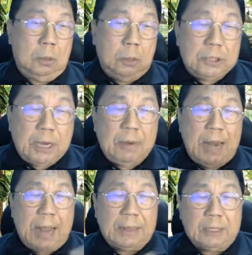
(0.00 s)
sent me a
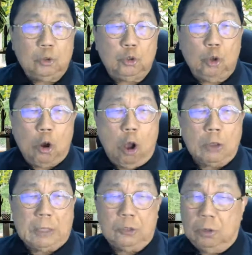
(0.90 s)
letter to show cause
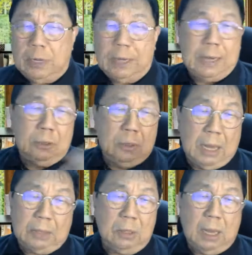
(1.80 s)
and so on.
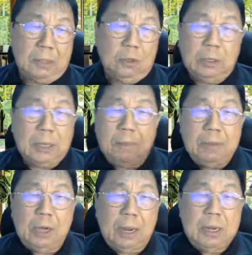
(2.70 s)
And I told the
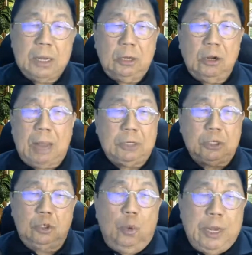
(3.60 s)
company that, I'm
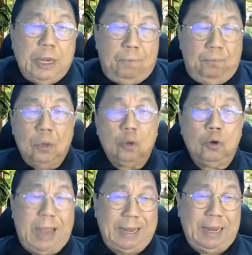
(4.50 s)
just doing it so
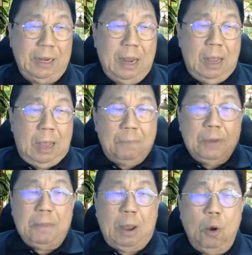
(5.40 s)
that I can
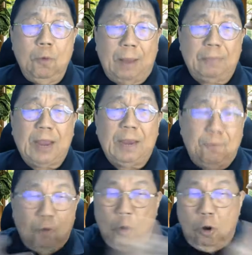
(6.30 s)
build my own website
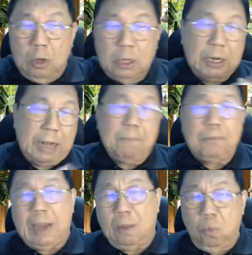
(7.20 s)
for the
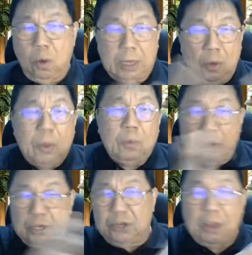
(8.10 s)
company I'm working with,
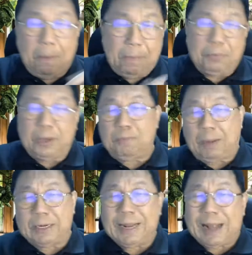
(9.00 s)
which is the
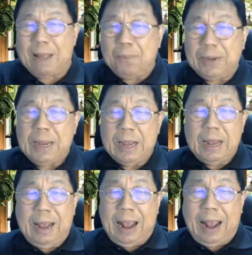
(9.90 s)
particular company.
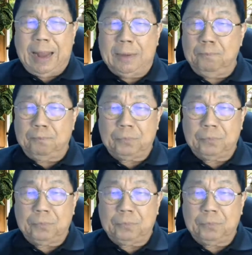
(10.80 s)
And